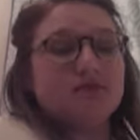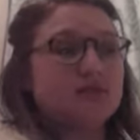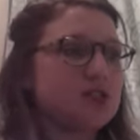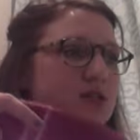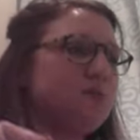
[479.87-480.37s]
I'm
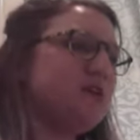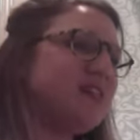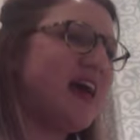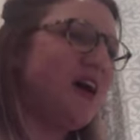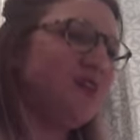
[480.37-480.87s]
just gonna put
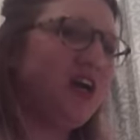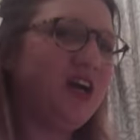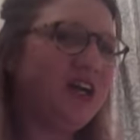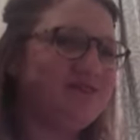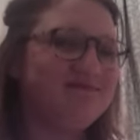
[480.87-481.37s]
that out
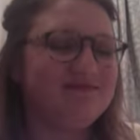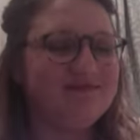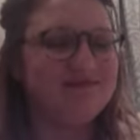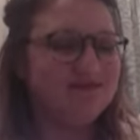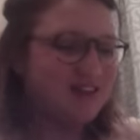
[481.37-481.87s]
there.
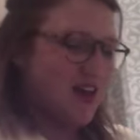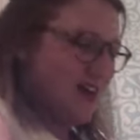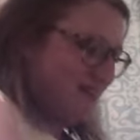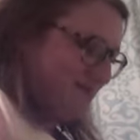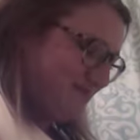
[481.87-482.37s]
Okay.